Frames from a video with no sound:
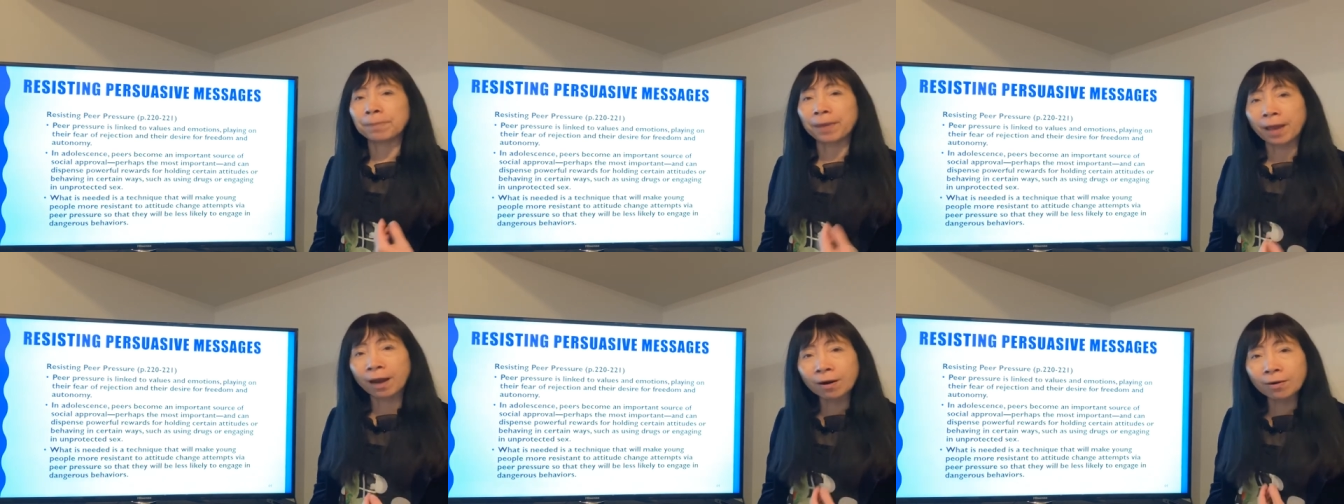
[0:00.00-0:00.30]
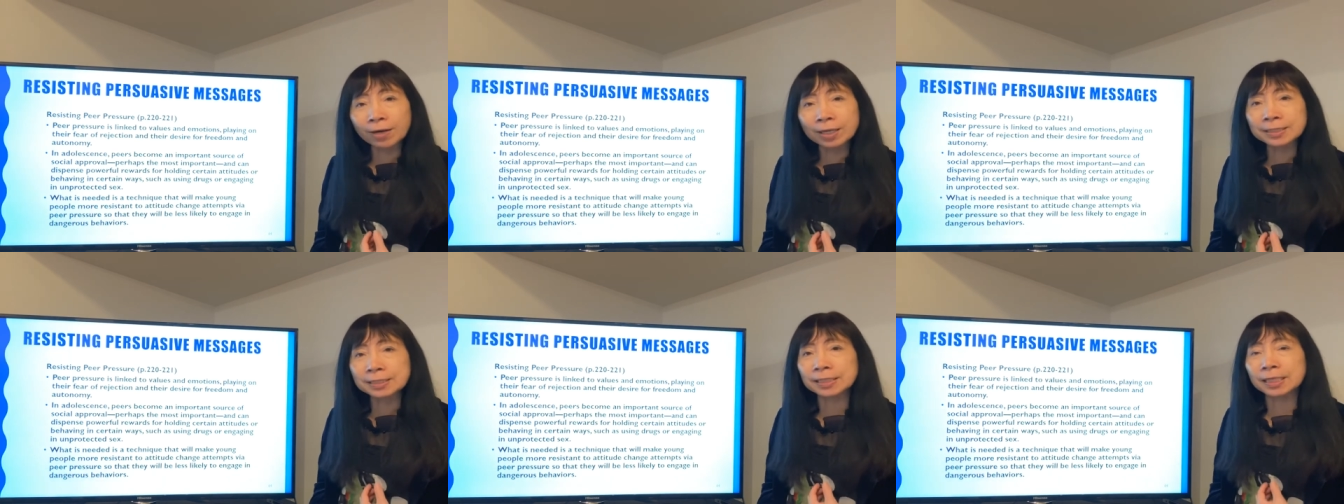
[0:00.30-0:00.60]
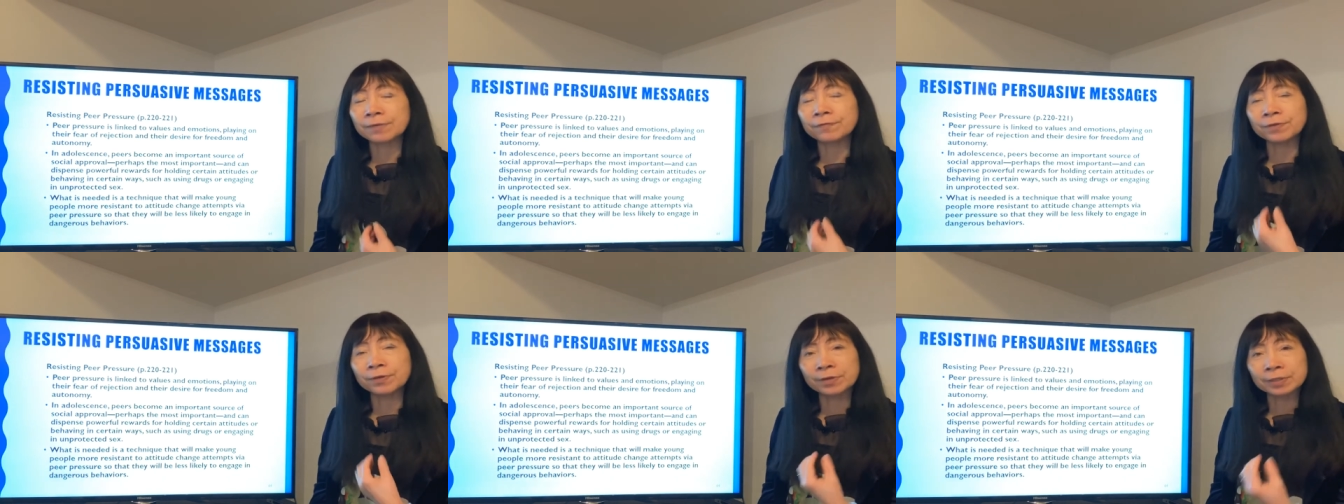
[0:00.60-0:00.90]
parent
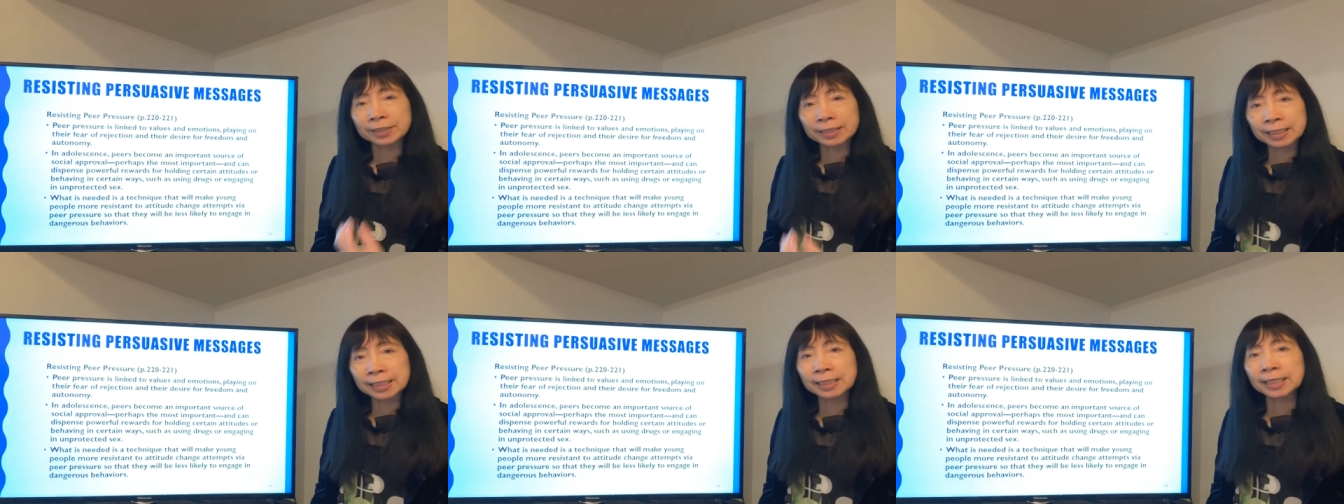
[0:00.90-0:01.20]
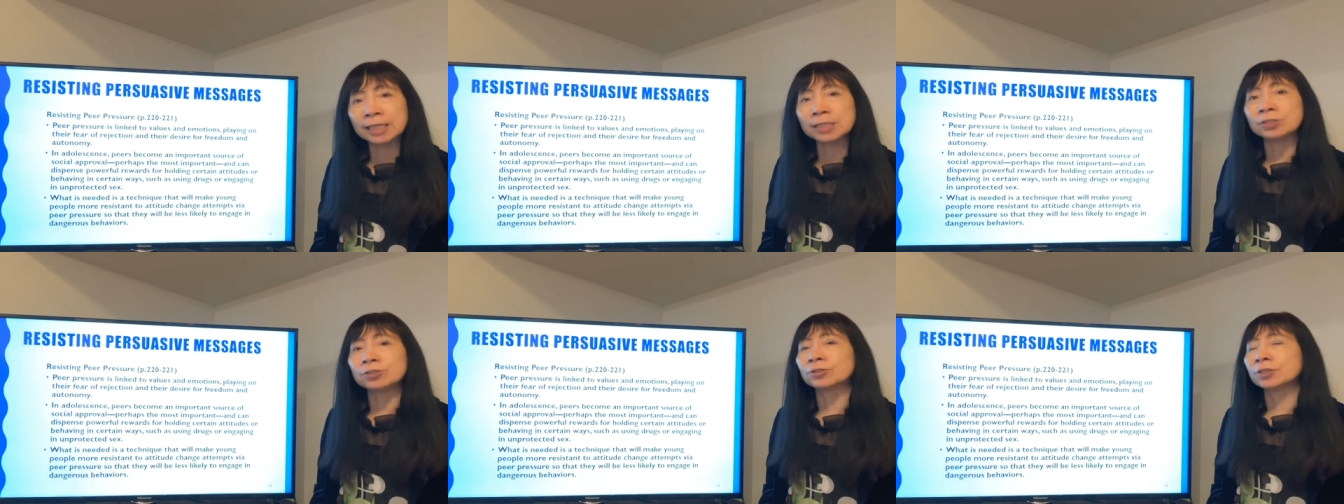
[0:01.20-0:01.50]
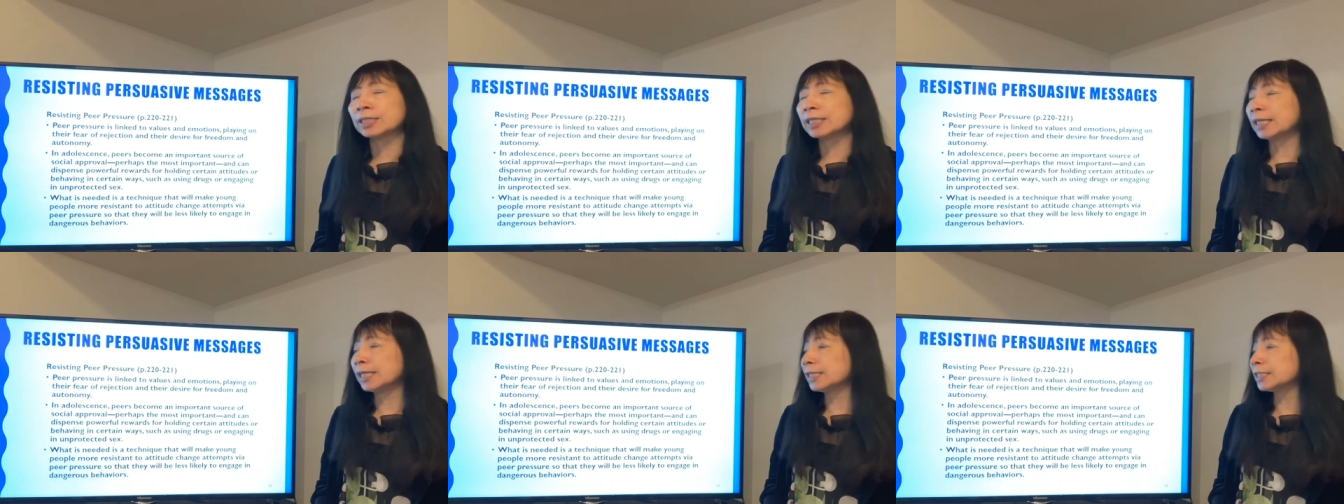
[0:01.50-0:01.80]
if you're a teenager
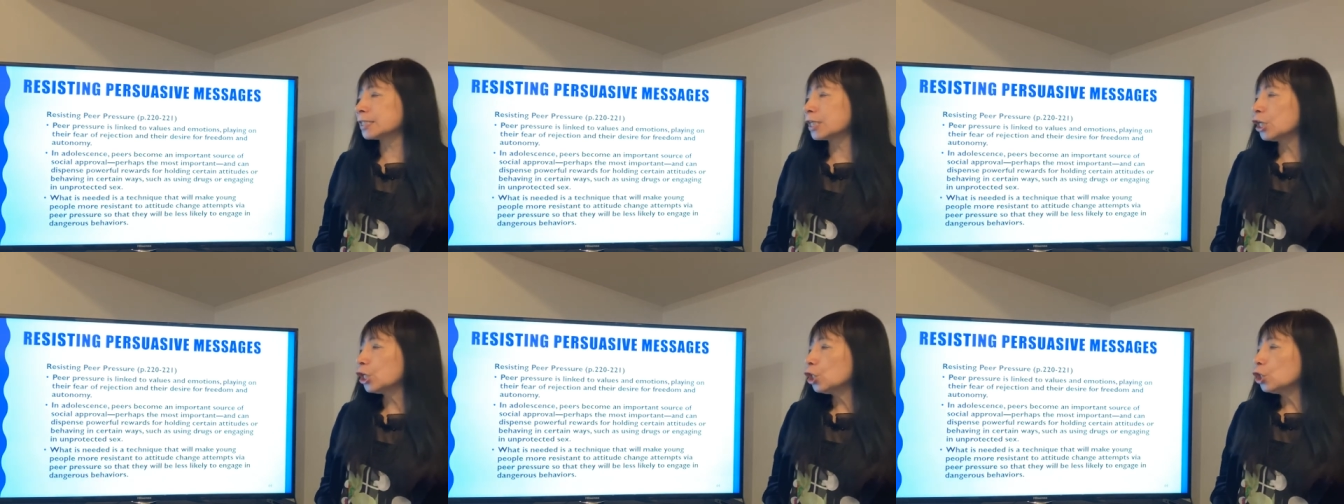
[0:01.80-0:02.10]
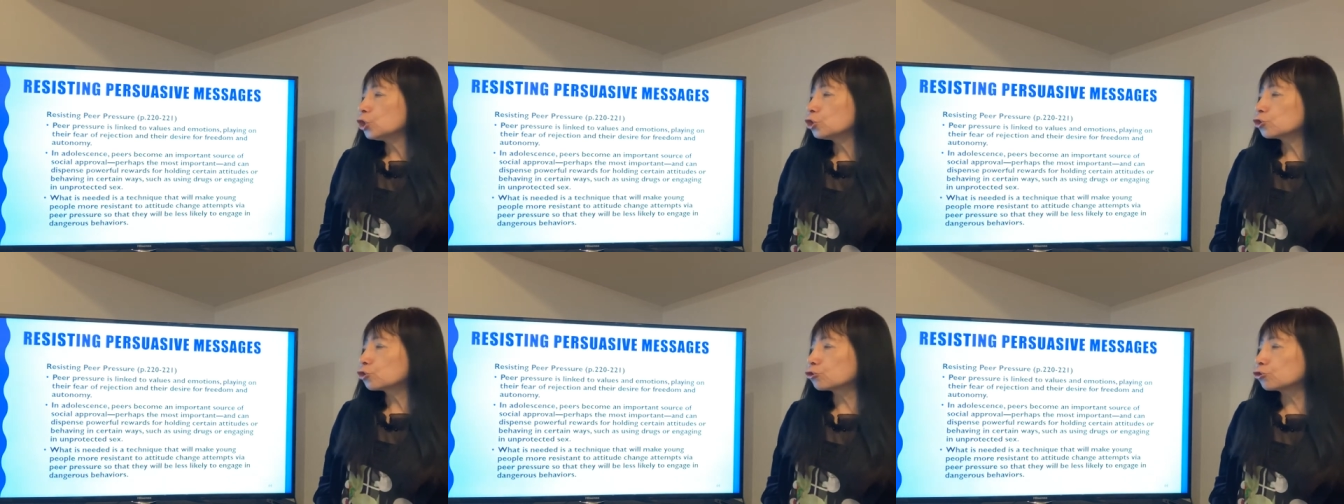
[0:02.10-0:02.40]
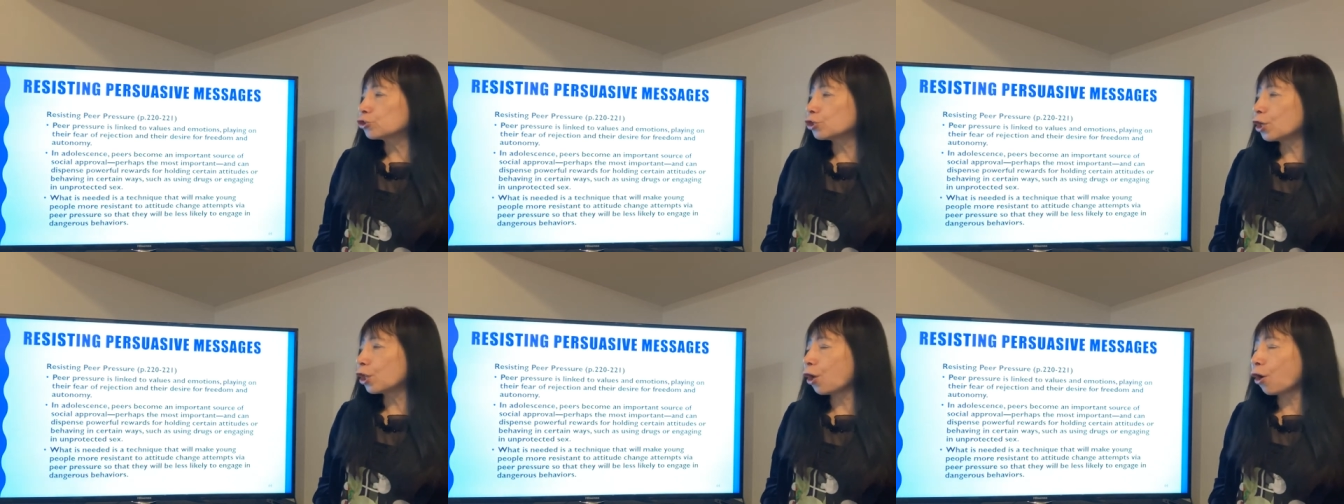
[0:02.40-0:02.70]
kids to
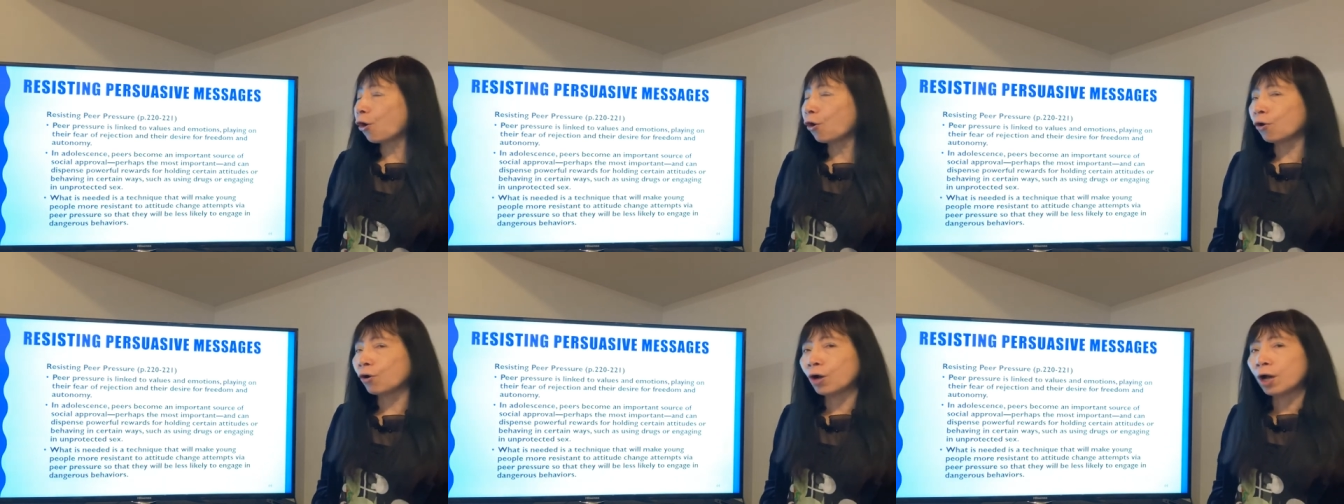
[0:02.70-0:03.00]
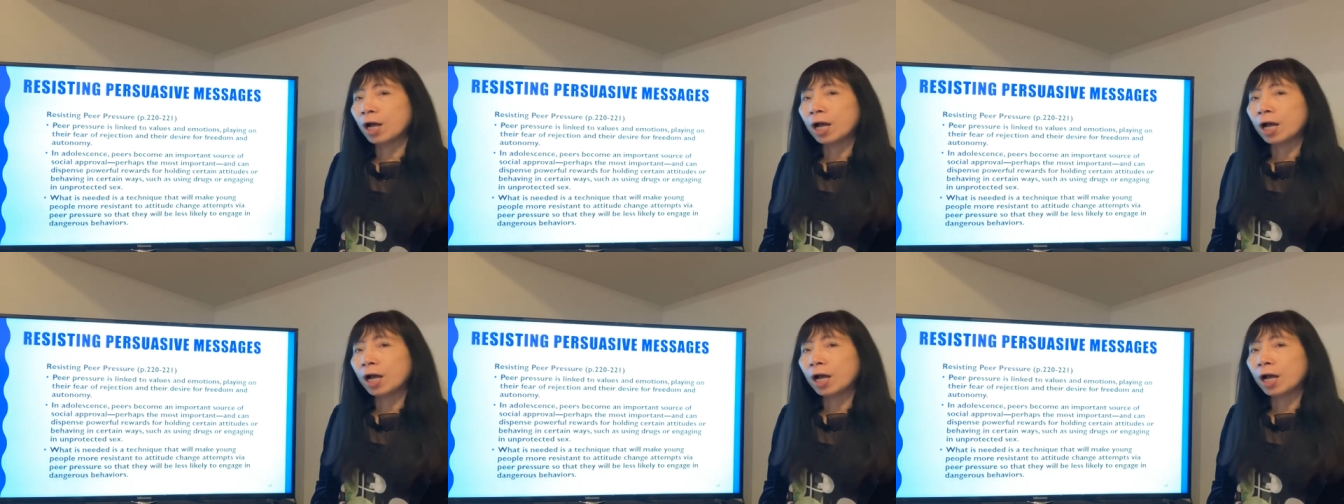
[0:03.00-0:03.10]
know